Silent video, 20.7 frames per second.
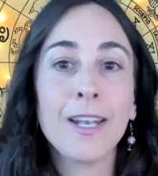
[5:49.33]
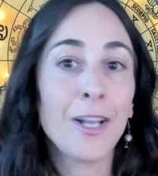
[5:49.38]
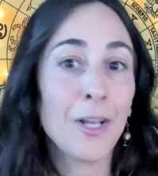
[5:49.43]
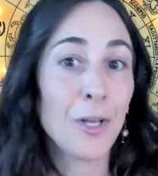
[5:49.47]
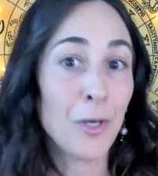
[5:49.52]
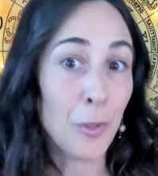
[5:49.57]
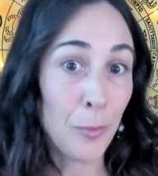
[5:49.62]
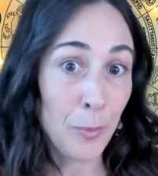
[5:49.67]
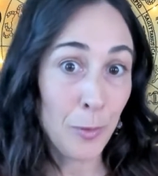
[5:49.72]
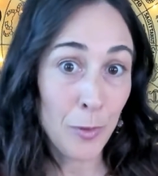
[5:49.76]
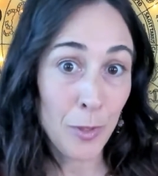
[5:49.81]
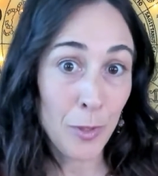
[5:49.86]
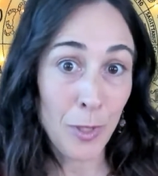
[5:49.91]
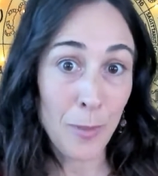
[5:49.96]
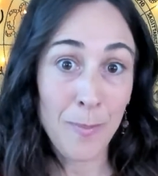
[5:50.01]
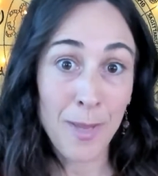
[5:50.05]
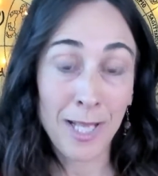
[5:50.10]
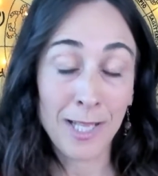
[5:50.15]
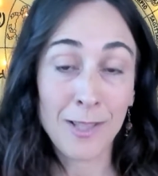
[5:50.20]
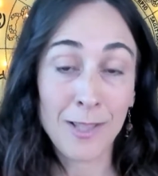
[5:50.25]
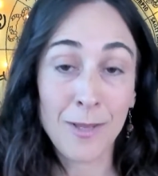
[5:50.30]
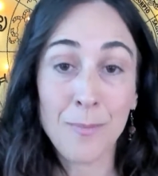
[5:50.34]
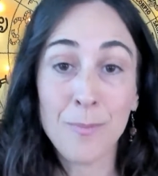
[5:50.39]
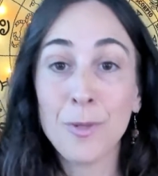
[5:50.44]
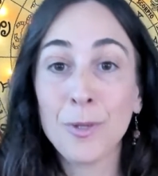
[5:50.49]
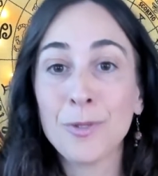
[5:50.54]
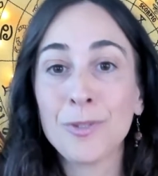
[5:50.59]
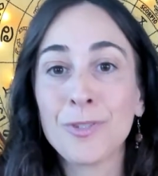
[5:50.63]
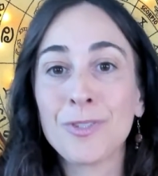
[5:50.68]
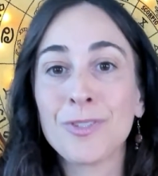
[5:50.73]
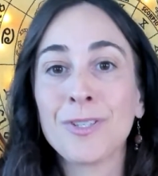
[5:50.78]
I hope you can make the
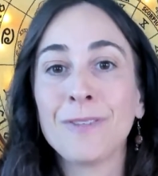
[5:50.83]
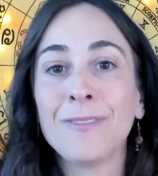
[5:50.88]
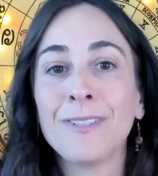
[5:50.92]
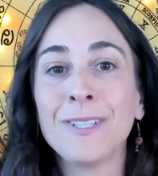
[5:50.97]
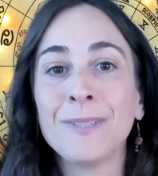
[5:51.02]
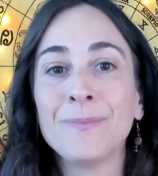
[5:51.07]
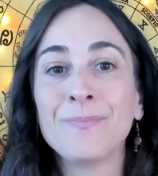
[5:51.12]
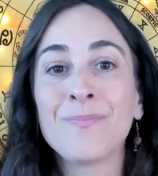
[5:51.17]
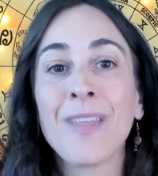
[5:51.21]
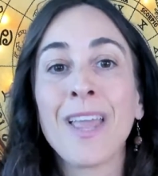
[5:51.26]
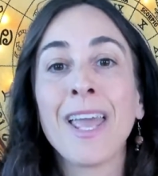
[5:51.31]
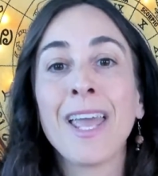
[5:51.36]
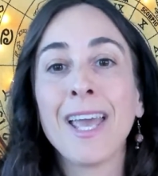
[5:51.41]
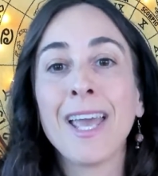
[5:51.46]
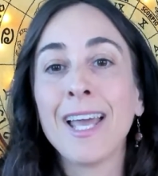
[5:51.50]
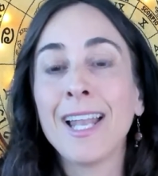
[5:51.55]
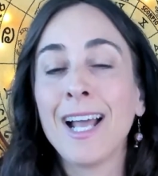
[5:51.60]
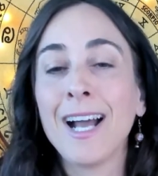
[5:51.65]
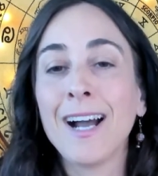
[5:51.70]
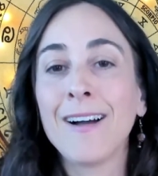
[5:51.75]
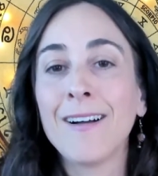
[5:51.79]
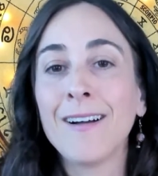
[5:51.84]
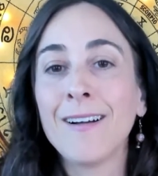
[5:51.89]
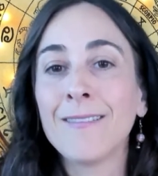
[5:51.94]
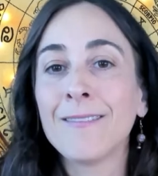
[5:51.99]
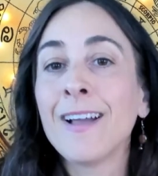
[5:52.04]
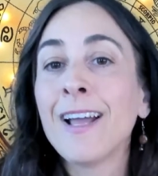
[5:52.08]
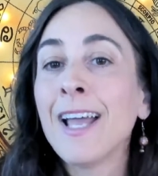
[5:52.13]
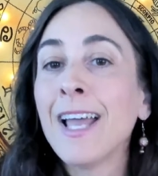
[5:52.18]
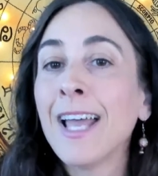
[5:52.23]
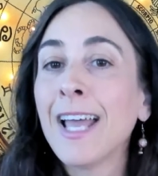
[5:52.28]
most of it and have
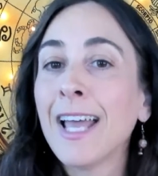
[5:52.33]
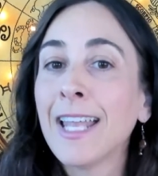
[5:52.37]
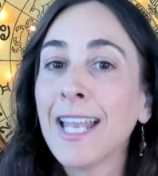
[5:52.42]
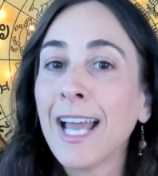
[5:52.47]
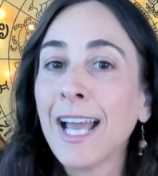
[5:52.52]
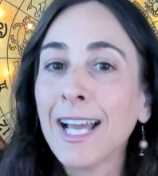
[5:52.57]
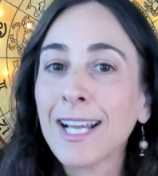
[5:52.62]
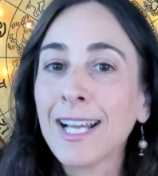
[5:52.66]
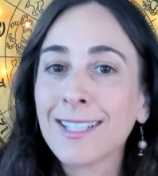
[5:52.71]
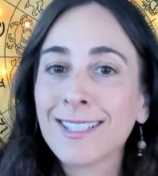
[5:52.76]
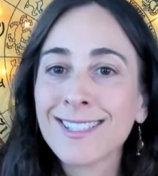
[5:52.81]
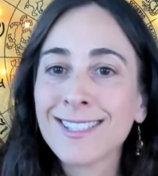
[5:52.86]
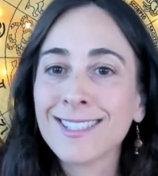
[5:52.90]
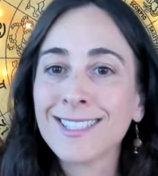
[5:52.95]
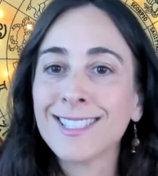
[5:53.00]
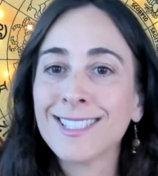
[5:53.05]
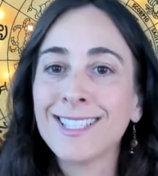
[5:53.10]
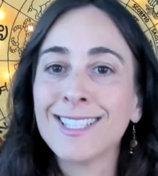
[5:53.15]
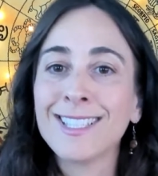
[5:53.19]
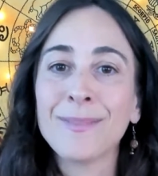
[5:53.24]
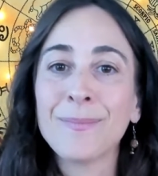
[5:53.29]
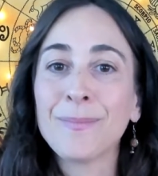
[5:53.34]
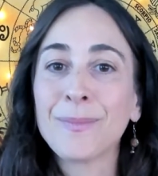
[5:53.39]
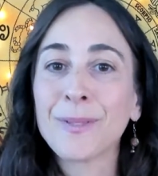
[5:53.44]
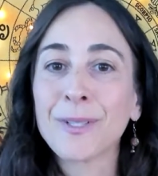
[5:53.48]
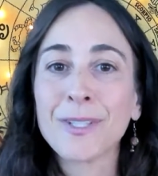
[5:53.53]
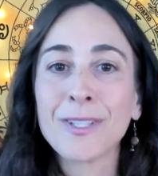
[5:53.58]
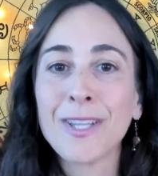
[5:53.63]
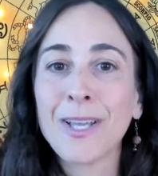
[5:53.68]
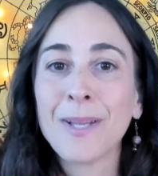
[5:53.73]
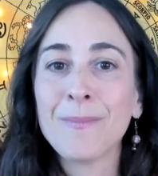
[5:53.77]
an excellent
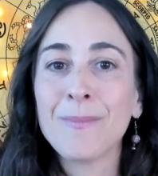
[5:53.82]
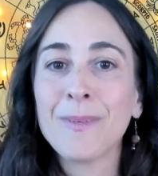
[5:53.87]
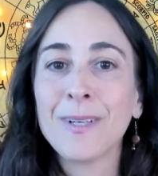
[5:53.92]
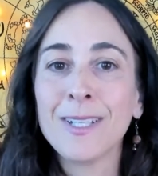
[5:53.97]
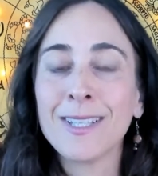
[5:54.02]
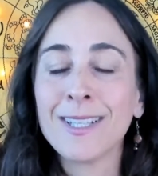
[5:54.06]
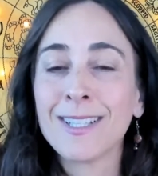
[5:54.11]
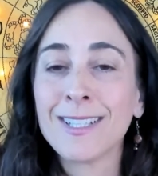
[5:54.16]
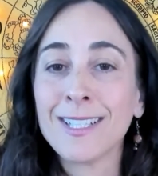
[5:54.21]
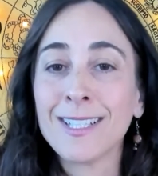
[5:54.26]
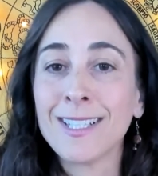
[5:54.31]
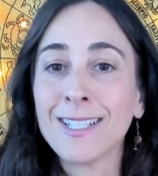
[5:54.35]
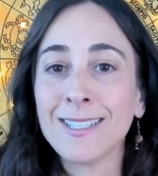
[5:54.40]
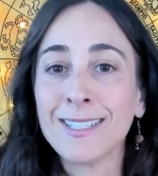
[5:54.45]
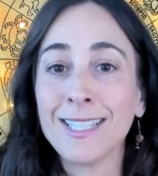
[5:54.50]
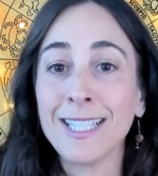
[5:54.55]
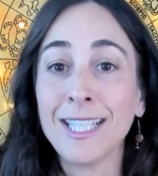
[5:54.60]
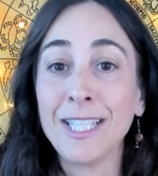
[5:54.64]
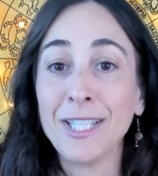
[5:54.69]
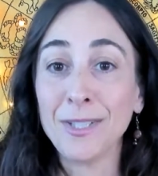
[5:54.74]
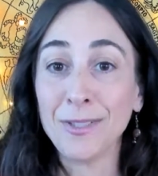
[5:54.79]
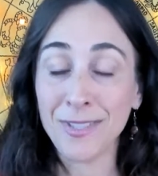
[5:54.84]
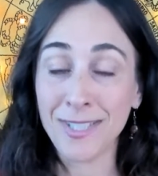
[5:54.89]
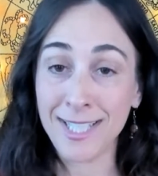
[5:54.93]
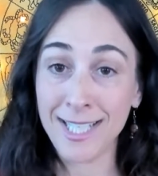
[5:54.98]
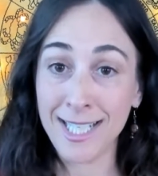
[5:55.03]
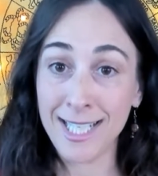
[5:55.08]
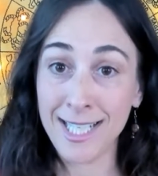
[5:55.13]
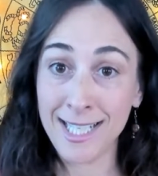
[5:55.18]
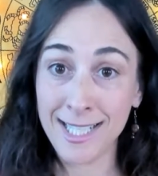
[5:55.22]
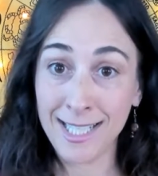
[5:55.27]
birthday month, Leo
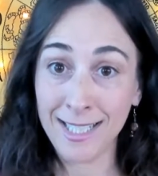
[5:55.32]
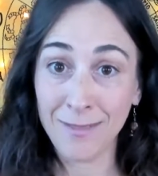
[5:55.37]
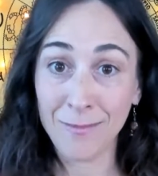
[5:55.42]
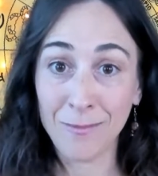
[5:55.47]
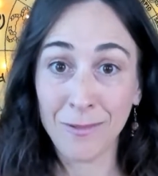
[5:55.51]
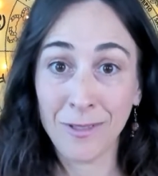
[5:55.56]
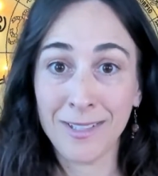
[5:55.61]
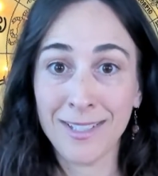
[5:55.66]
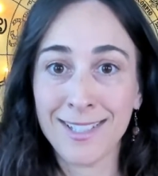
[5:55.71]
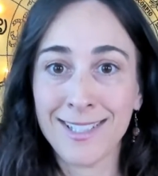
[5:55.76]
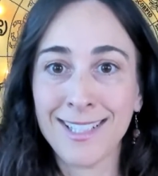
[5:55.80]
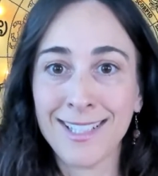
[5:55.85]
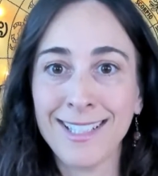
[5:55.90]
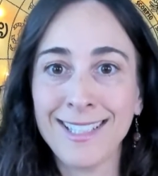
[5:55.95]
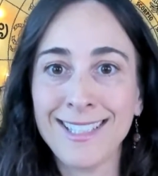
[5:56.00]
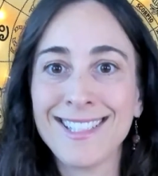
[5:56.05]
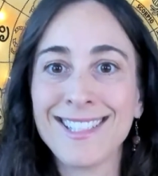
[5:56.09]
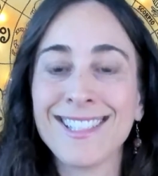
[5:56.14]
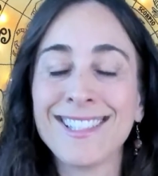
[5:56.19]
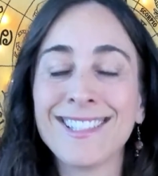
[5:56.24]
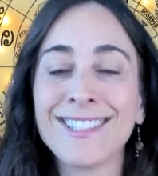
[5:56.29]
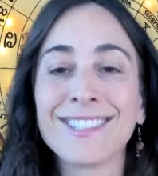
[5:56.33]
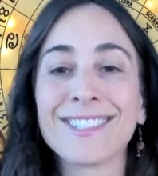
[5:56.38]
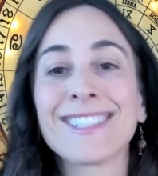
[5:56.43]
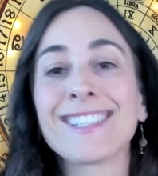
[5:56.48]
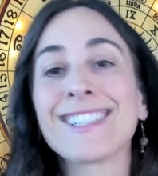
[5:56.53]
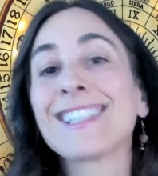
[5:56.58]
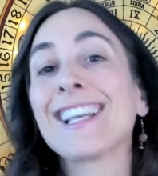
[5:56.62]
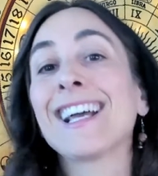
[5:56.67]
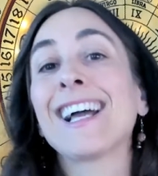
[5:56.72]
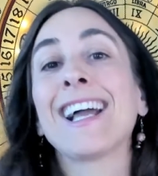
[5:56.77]
season while the sun is in your
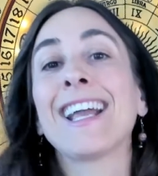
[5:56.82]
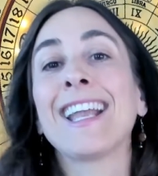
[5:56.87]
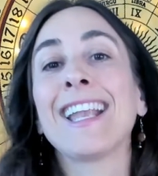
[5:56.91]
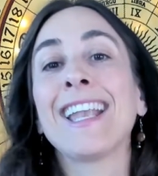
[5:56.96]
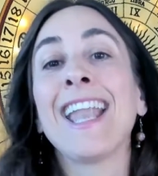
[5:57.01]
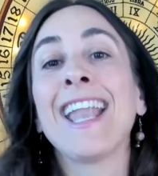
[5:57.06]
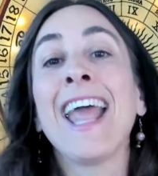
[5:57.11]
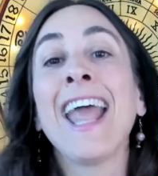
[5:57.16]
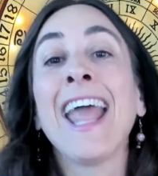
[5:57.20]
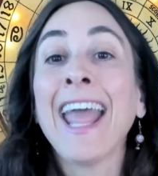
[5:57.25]
sign.